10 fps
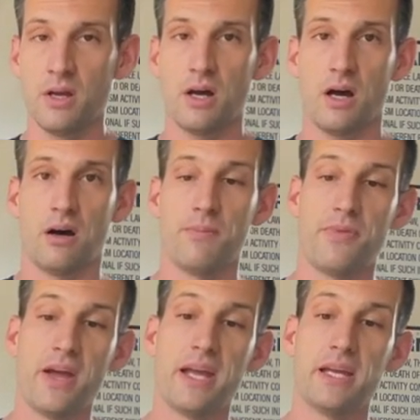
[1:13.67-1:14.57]
um,
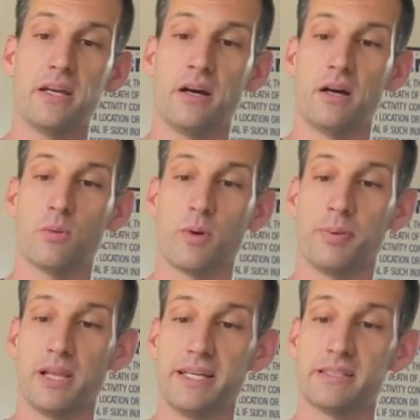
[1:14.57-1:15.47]
they uh,
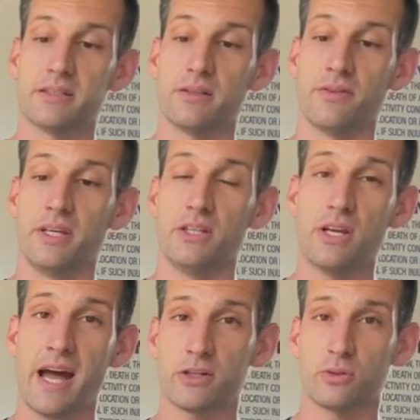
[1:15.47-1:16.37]
replaced the
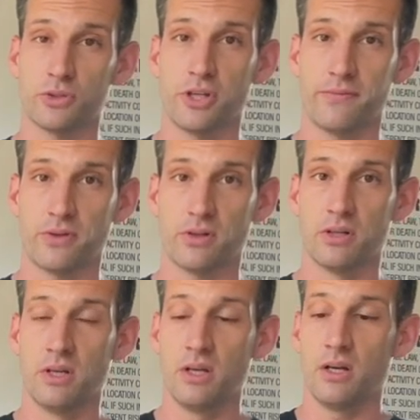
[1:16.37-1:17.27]
actual shifter
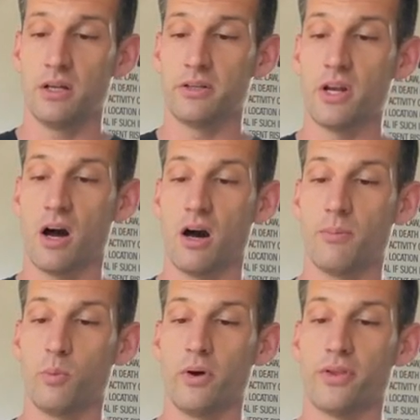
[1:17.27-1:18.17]
uh,
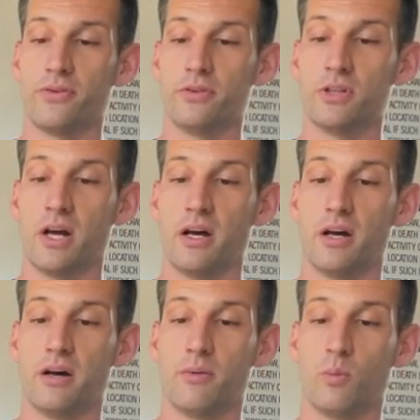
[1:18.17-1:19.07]
knob with
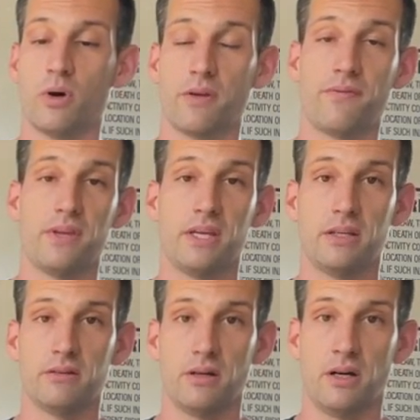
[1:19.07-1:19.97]
uh, one of the
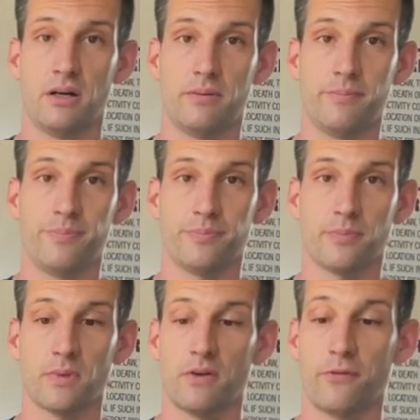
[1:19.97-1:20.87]
um,
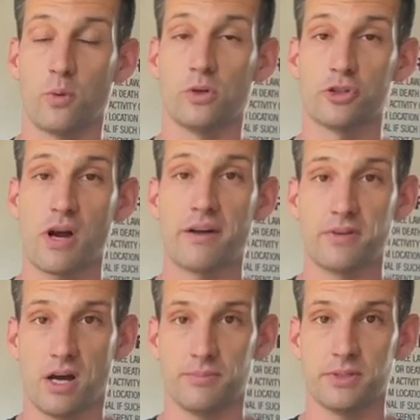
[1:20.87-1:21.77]
four-wheel drive
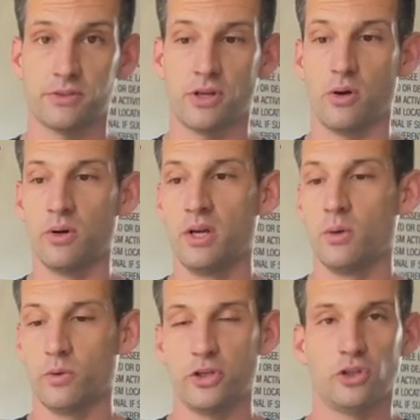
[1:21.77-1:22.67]
knobs. So
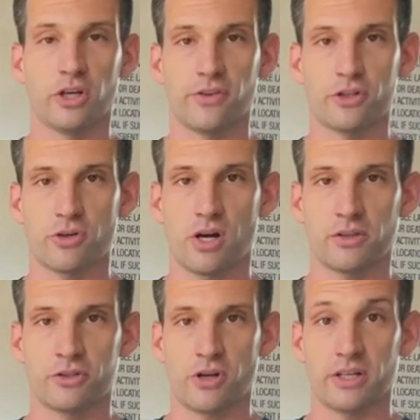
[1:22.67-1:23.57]
when you look in the truck,
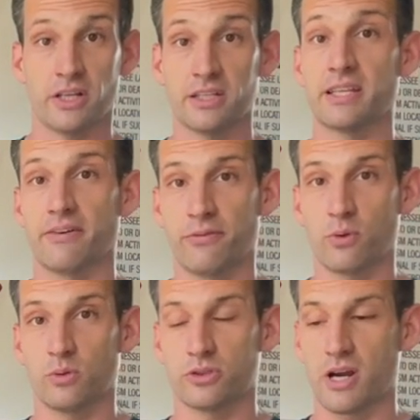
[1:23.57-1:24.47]
the truck does have
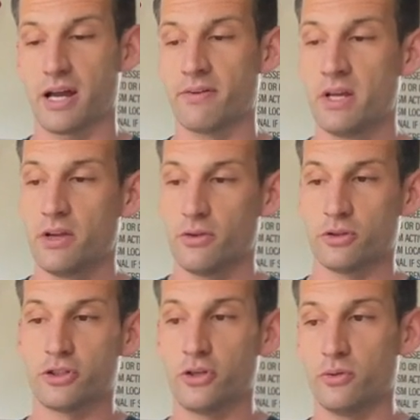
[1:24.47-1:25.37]
four-wheel drive.
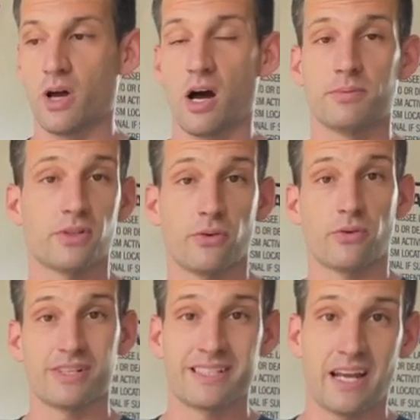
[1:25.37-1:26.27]
There's two knobs and they're
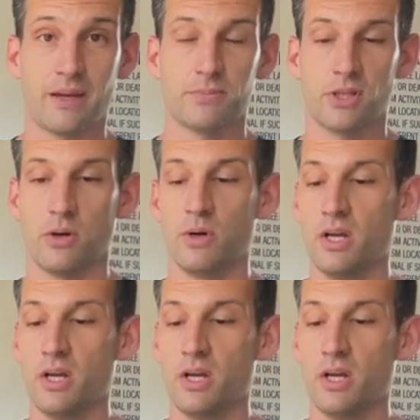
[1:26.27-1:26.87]
the same. So